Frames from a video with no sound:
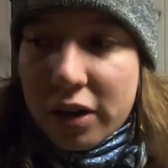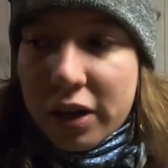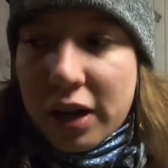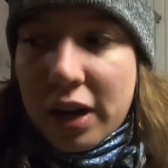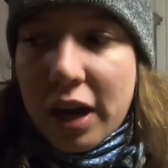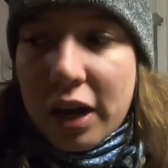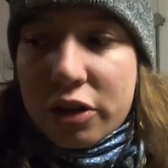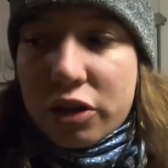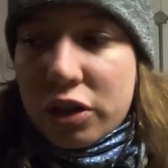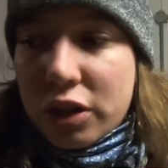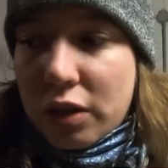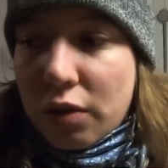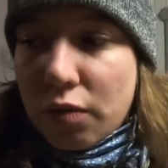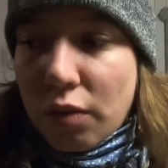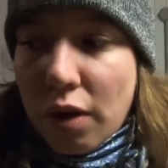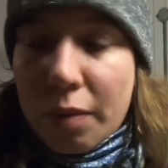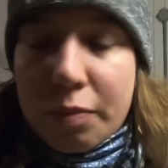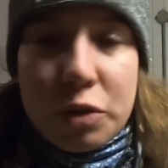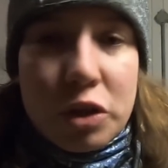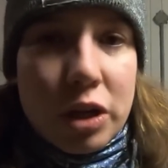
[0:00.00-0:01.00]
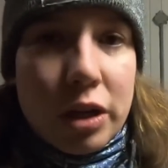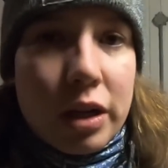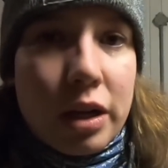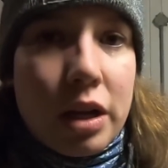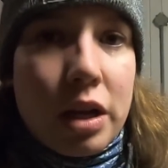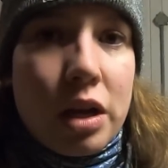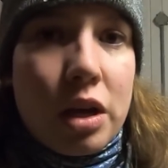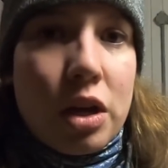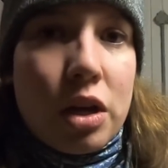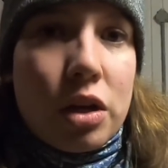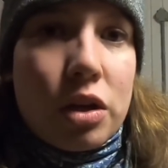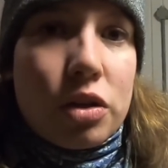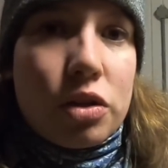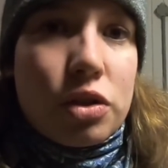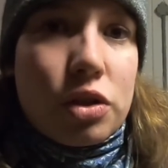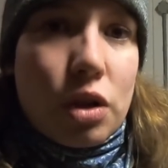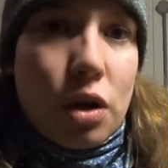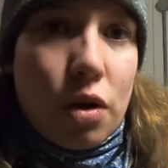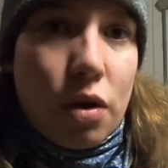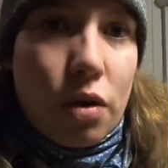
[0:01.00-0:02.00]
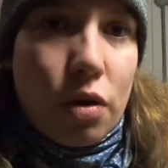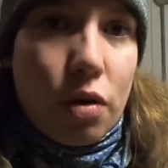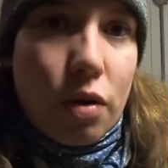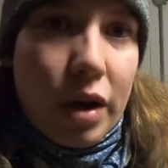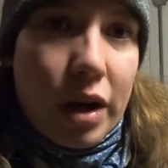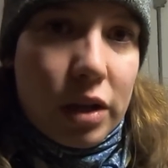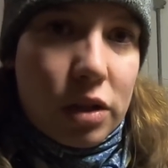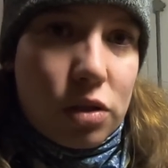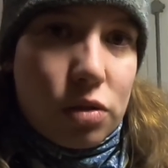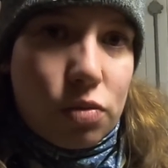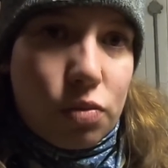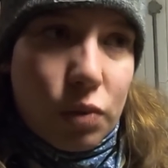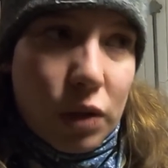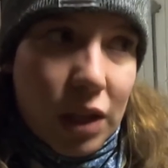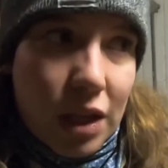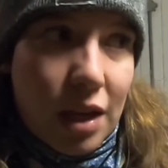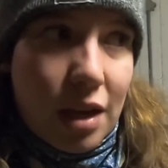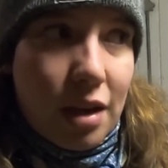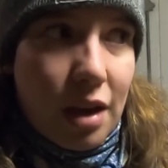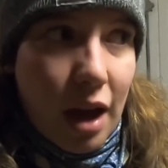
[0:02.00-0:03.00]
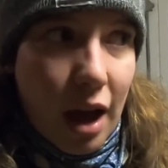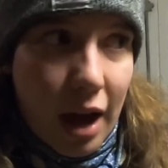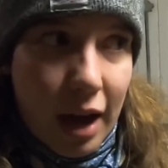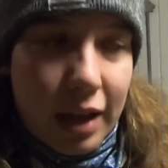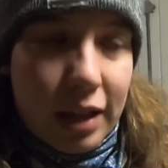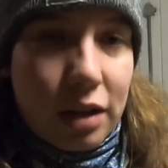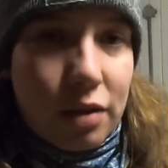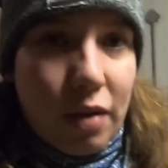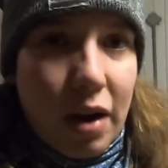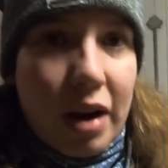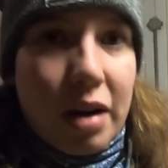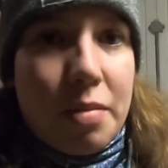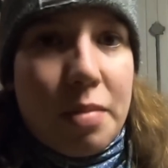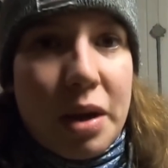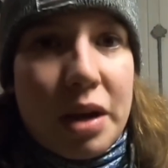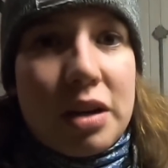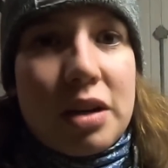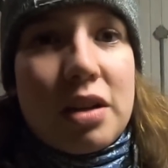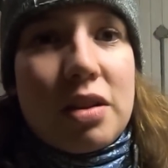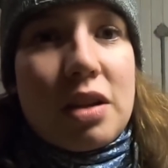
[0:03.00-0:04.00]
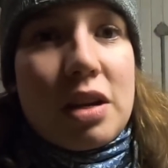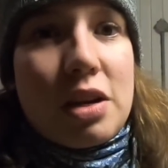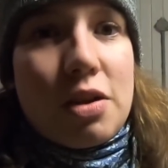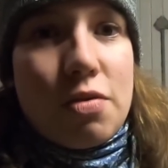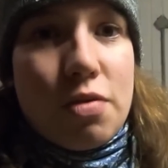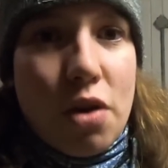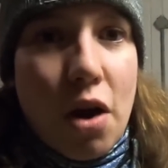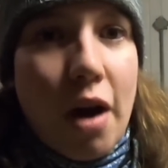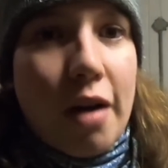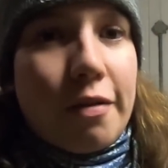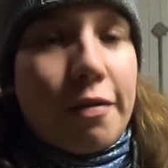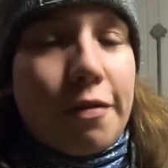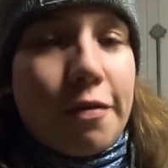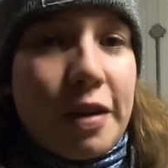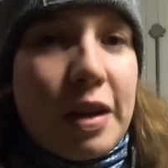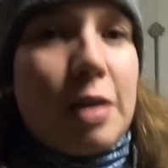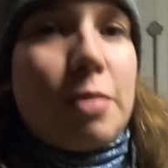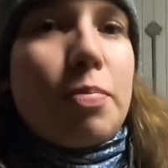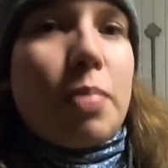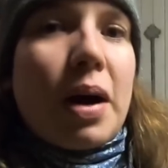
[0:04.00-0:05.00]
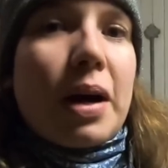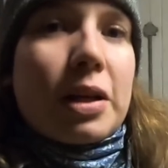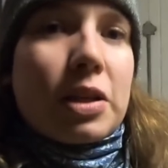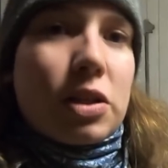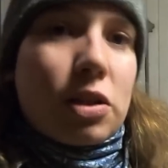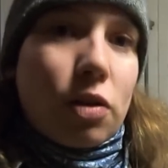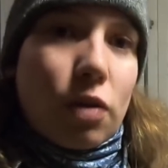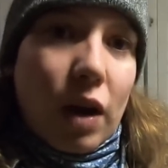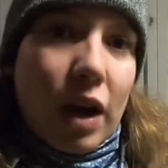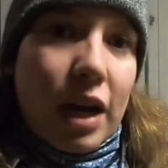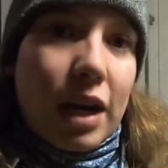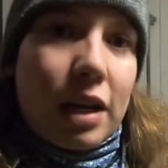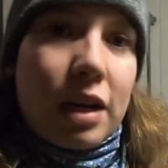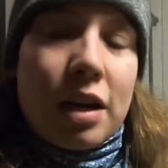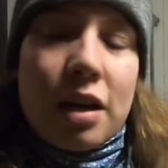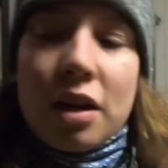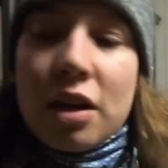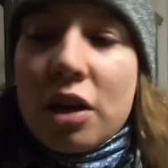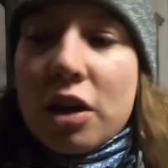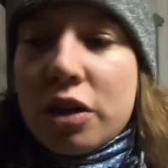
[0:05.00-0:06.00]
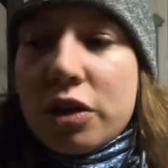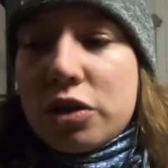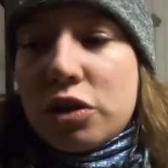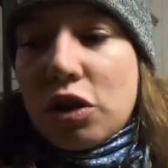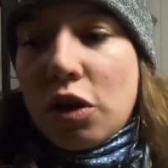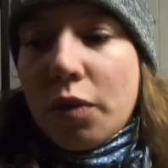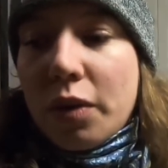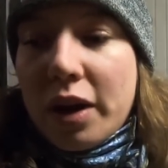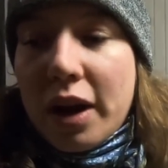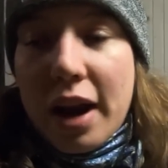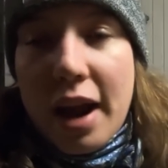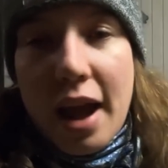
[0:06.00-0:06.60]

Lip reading: can actually rupture. So it's really highly recommended that you not feed bucks grain. So when I